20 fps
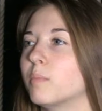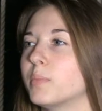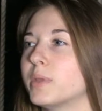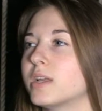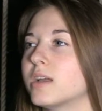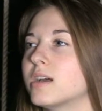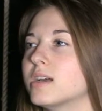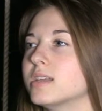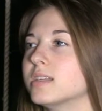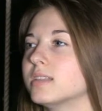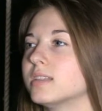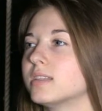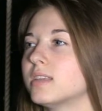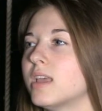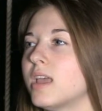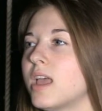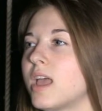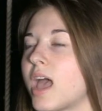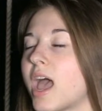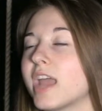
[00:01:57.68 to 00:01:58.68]
um, because
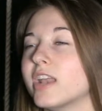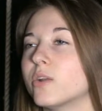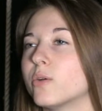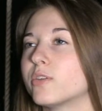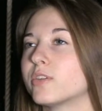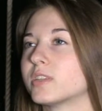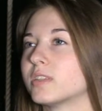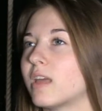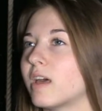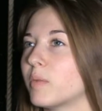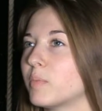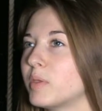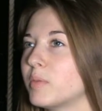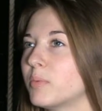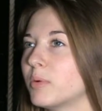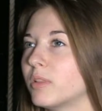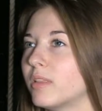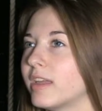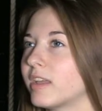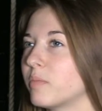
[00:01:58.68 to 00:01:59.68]
I know there's a lot of
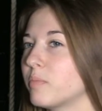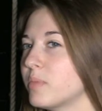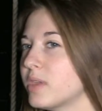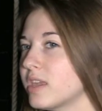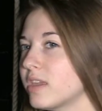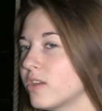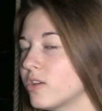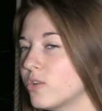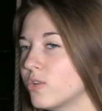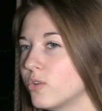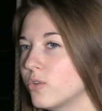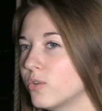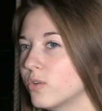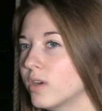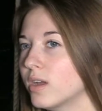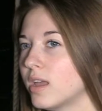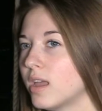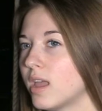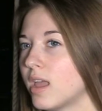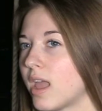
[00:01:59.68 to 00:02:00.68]
people like me
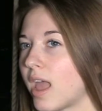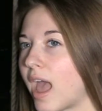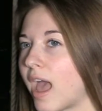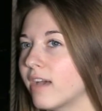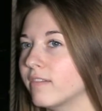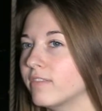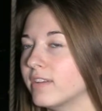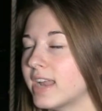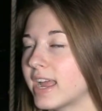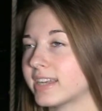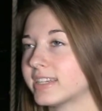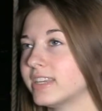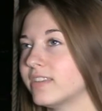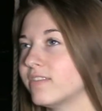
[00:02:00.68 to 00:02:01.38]
who have an